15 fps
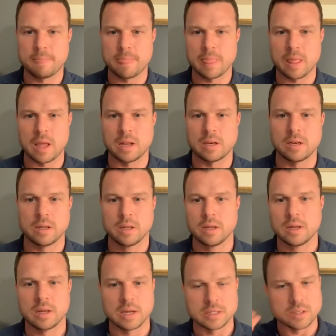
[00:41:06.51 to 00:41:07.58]
and
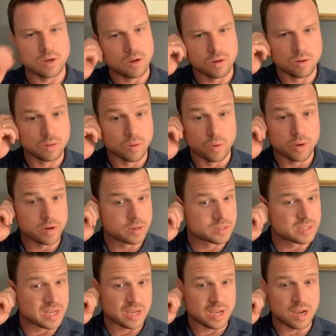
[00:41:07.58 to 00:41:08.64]
it's all lawyers
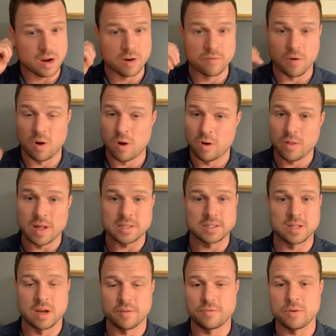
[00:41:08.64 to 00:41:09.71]
take care of all that
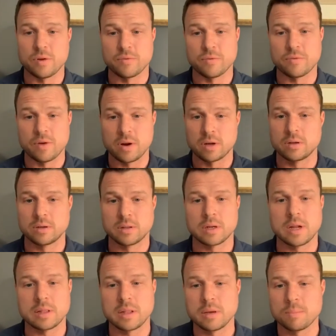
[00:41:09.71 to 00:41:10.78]
stuff and you have a very clear then i
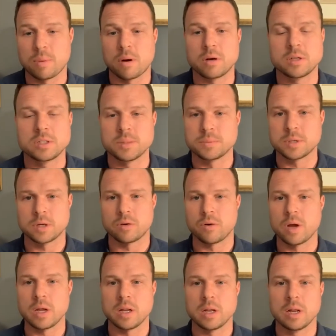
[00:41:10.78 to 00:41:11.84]
think partnerships are
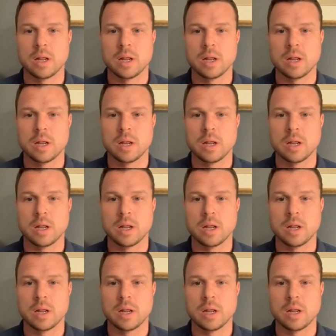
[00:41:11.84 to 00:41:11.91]
great